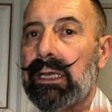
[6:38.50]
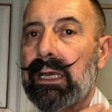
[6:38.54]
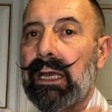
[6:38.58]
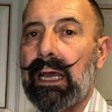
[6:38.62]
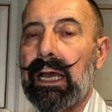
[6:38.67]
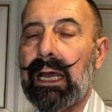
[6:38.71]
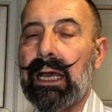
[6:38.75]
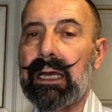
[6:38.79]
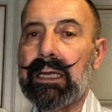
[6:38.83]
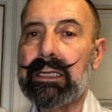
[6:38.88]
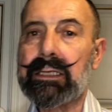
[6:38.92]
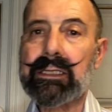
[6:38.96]

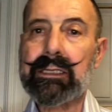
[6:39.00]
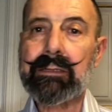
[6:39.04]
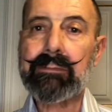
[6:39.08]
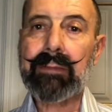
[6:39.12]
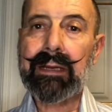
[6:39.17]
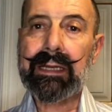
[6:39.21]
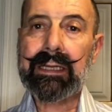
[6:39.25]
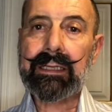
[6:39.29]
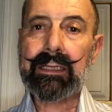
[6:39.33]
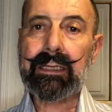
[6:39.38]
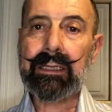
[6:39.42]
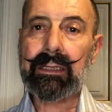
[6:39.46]
to
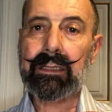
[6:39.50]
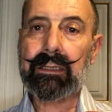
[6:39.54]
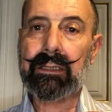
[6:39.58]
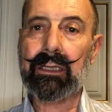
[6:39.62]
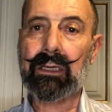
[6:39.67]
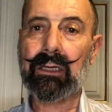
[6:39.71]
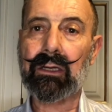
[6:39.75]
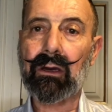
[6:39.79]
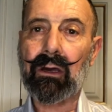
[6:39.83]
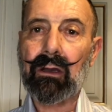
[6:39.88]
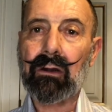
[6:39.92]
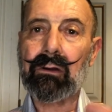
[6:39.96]
make the
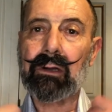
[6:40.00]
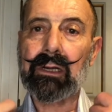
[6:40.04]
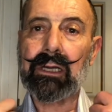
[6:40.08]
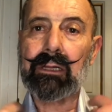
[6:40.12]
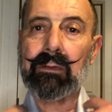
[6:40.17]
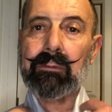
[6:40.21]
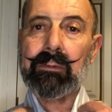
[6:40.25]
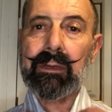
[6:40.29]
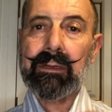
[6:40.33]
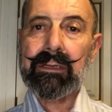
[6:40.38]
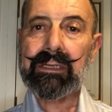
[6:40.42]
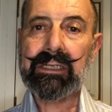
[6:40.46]
collar a little
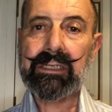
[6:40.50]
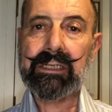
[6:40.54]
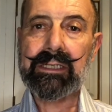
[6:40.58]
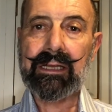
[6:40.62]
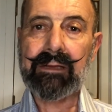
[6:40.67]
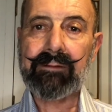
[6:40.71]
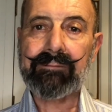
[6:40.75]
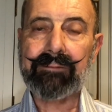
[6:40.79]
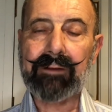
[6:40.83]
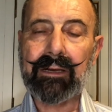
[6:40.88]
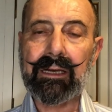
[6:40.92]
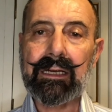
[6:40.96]
bit
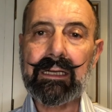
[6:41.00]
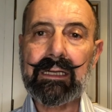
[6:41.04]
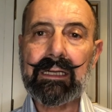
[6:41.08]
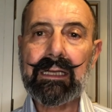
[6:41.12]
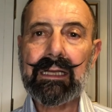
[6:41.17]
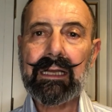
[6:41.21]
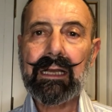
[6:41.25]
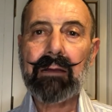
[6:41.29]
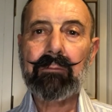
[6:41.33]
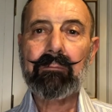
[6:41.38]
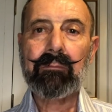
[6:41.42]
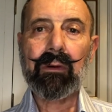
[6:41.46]
stiffer.
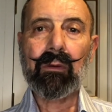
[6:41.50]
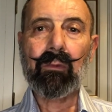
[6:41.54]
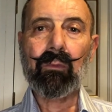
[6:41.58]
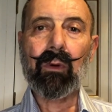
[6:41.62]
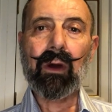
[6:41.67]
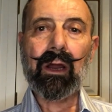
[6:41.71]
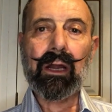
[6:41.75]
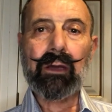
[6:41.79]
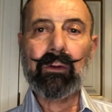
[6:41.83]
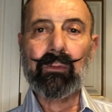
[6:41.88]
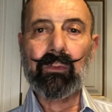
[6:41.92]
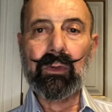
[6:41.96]
But
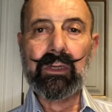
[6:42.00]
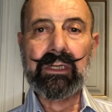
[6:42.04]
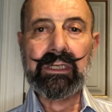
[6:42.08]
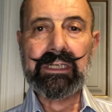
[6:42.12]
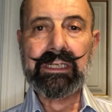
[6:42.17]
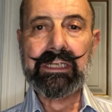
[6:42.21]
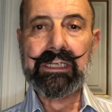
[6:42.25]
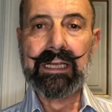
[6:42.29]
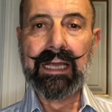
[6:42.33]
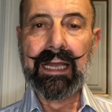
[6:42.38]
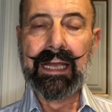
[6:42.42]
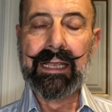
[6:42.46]
what I would
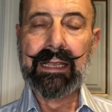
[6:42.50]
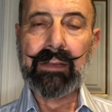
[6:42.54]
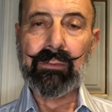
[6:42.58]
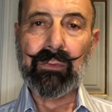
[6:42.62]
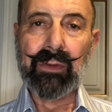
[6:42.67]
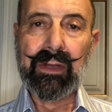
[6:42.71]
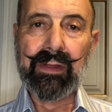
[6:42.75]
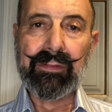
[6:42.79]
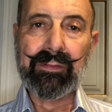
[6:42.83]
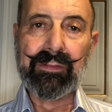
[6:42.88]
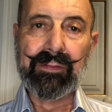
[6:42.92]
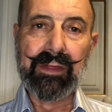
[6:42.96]
say
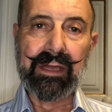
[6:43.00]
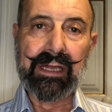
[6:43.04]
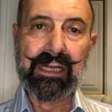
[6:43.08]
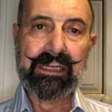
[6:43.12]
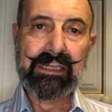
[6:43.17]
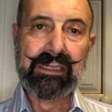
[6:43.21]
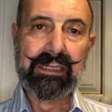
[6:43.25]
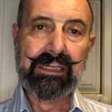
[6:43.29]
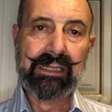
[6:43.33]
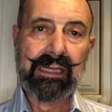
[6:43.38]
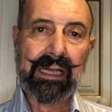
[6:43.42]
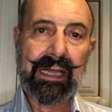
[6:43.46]
with
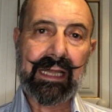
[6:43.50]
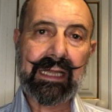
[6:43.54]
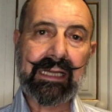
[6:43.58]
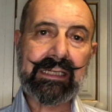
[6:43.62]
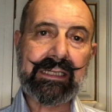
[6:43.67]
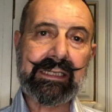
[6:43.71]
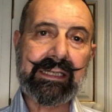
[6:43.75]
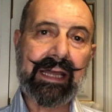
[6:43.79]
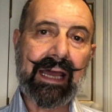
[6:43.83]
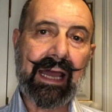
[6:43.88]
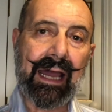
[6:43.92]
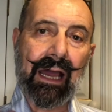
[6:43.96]
this
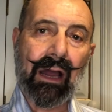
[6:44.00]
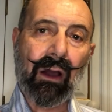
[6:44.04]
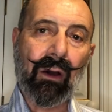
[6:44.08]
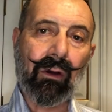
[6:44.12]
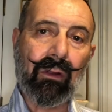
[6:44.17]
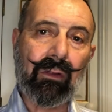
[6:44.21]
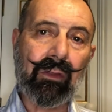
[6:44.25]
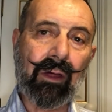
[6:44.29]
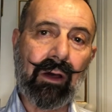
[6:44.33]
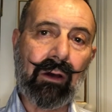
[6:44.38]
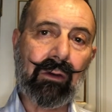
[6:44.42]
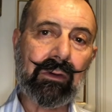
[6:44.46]
is that
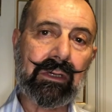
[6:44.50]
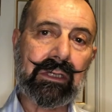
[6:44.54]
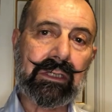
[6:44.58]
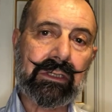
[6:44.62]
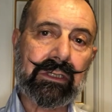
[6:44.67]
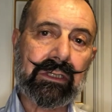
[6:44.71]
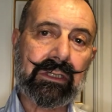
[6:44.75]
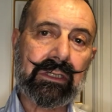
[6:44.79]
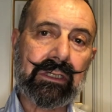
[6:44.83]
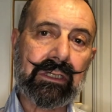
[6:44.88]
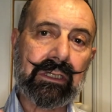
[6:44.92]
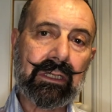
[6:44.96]
although
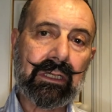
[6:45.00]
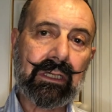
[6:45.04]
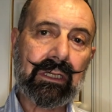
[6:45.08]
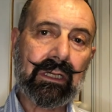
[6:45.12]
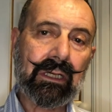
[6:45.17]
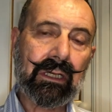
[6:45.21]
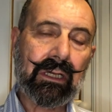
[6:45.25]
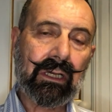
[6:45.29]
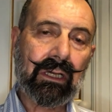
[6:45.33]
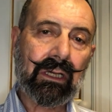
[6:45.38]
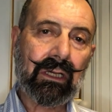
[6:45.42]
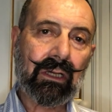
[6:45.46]
it's
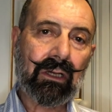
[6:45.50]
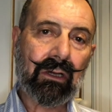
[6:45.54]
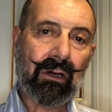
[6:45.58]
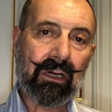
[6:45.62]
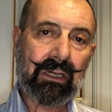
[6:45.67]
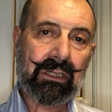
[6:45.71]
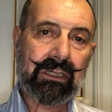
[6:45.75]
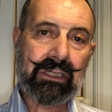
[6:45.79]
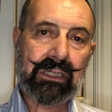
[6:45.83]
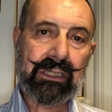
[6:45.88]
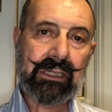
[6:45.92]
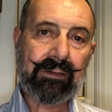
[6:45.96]
got
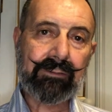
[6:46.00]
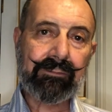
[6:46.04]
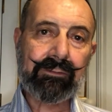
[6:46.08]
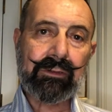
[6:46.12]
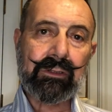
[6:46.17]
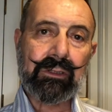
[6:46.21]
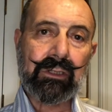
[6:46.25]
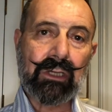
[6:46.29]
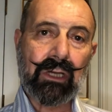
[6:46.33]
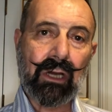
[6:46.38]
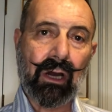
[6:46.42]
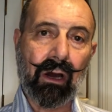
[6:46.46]
a
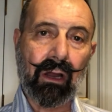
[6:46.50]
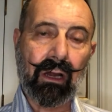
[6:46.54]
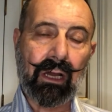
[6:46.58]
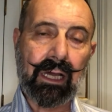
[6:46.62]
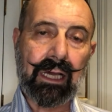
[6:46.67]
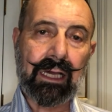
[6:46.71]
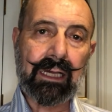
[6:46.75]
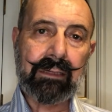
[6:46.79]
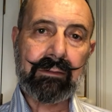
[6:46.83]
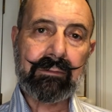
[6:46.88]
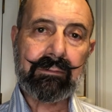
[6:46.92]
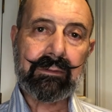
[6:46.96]
stiffened
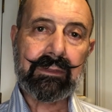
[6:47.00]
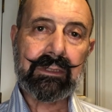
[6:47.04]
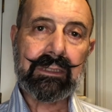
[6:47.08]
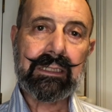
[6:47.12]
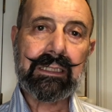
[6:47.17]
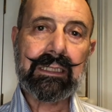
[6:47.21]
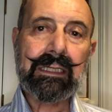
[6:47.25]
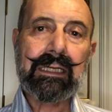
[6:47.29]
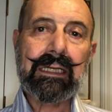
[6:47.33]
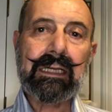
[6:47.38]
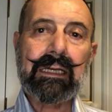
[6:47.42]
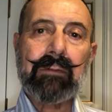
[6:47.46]
collar,
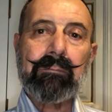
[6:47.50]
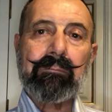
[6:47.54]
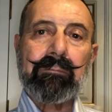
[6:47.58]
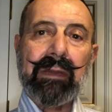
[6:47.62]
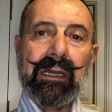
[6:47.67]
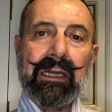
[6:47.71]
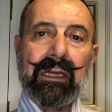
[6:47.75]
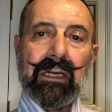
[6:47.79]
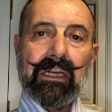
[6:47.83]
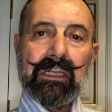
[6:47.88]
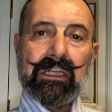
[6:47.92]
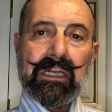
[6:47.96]

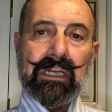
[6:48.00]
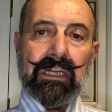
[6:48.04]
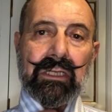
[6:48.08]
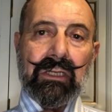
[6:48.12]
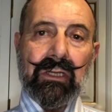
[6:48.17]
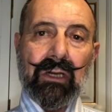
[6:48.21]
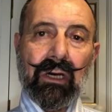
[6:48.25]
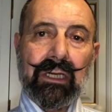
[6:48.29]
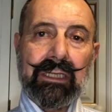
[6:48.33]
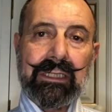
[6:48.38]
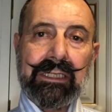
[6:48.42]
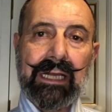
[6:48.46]
because it's
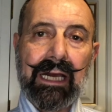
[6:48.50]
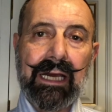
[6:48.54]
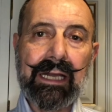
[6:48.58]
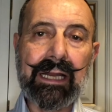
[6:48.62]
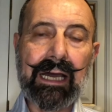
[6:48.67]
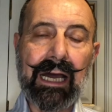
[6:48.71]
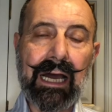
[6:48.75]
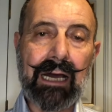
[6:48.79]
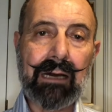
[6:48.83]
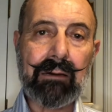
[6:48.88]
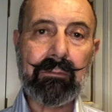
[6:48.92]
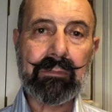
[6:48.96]
not done
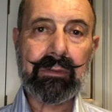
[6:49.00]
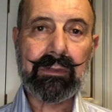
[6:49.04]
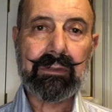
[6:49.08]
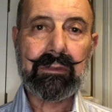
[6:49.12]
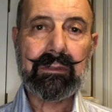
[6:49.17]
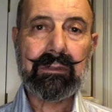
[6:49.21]
up,